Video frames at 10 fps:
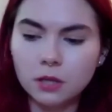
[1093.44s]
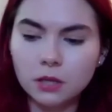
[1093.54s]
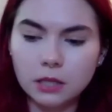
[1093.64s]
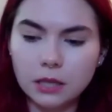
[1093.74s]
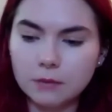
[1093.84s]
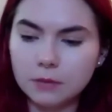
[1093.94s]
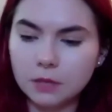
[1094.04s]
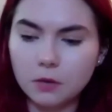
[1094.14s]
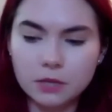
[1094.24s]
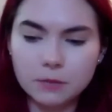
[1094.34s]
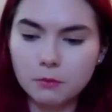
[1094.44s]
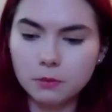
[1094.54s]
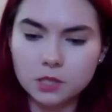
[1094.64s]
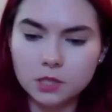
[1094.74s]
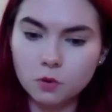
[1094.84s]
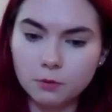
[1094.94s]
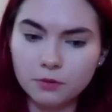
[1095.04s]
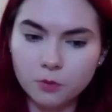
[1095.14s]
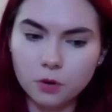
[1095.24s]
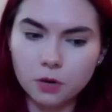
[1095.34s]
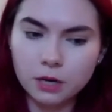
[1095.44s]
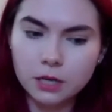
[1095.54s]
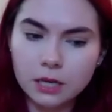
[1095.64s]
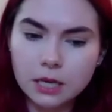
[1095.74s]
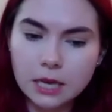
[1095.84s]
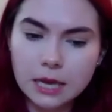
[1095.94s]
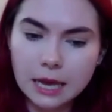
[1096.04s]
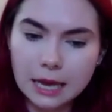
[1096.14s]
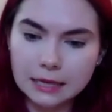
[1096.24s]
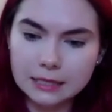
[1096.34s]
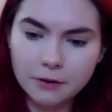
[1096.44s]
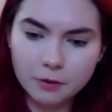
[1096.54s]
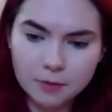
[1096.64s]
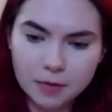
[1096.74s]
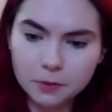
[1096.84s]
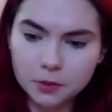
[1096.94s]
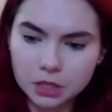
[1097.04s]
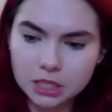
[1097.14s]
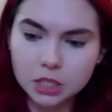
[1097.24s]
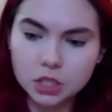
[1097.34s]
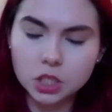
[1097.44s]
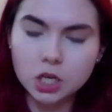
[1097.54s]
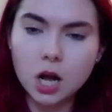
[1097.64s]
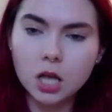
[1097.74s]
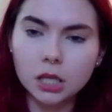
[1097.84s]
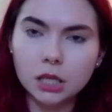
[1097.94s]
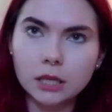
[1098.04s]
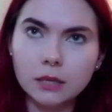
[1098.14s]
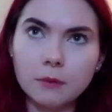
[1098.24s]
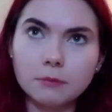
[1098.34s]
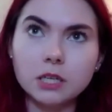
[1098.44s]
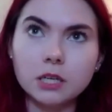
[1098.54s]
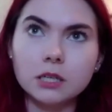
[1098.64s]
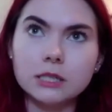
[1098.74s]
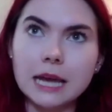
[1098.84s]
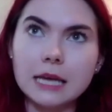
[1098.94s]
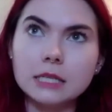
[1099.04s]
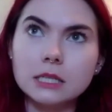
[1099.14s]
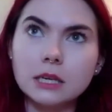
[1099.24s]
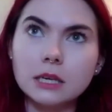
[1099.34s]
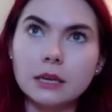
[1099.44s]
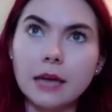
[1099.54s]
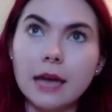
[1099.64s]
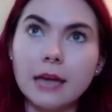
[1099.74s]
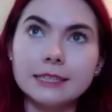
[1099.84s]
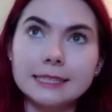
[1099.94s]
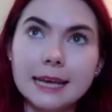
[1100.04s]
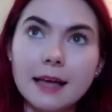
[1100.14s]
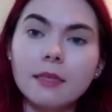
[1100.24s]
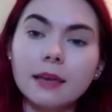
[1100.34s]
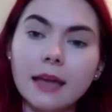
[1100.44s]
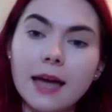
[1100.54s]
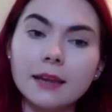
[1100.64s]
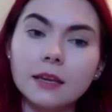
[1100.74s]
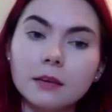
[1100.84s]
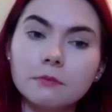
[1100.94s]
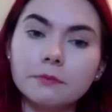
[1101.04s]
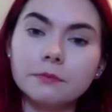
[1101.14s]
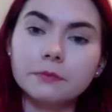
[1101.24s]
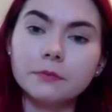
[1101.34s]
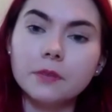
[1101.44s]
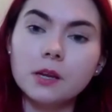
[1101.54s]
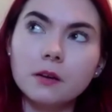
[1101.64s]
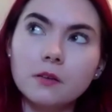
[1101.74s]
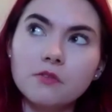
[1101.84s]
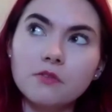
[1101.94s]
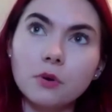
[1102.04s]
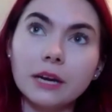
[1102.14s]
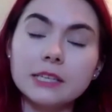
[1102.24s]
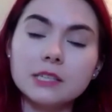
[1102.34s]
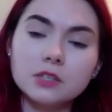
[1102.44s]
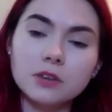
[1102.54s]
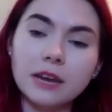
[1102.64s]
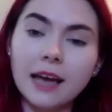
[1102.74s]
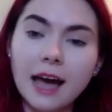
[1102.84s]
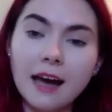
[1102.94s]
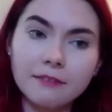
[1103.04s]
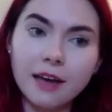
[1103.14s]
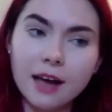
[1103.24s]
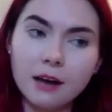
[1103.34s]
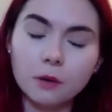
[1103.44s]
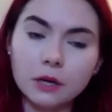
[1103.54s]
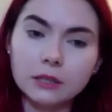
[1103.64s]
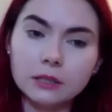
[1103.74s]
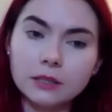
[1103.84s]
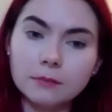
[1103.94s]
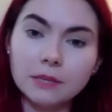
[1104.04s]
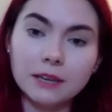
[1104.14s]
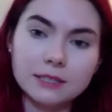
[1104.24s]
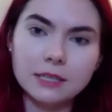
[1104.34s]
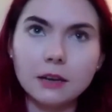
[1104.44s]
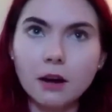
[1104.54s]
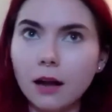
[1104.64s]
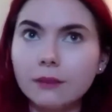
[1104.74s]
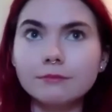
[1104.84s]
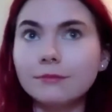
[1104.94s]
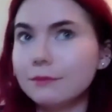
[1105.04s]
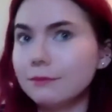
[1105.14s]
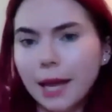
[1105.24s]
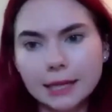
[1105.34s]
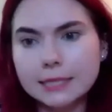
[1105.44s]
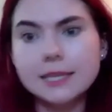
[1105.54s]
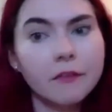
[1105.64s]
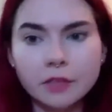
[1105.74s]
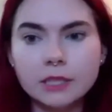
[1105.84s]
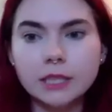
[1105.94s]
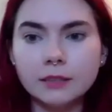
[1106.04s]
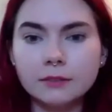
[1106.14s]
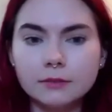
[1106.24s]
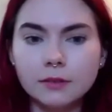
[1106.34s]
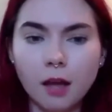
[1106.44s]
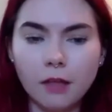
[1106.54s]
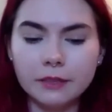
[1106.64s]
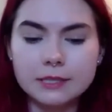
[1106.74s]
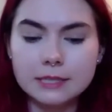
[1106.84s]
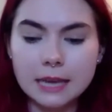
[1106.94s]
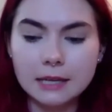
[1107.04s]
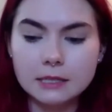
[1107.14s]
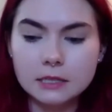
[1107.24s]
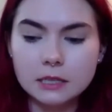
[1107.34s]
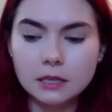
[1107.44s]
He had been going to public school before. And I remember the teacher calling him up to her desk and yelling at him for a straight half hour because he got like a 70 on this test.